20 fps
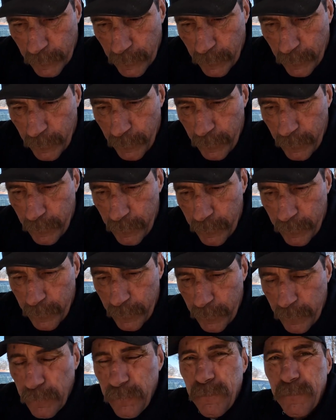hinder
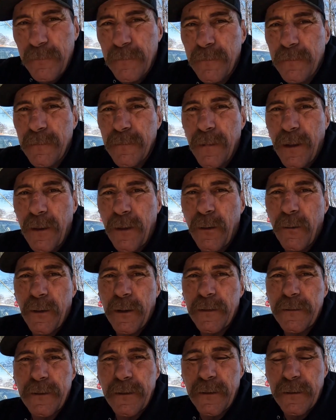the, I don't know what
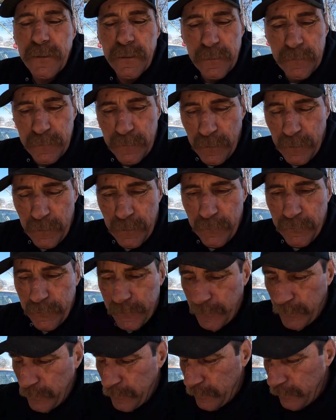it's gonna do. I don't know if
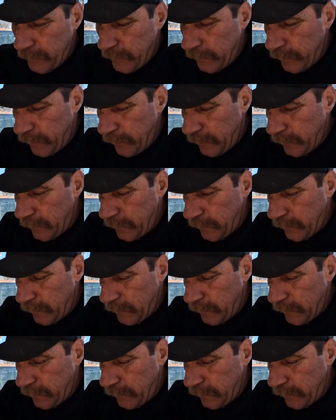it's gonna do anything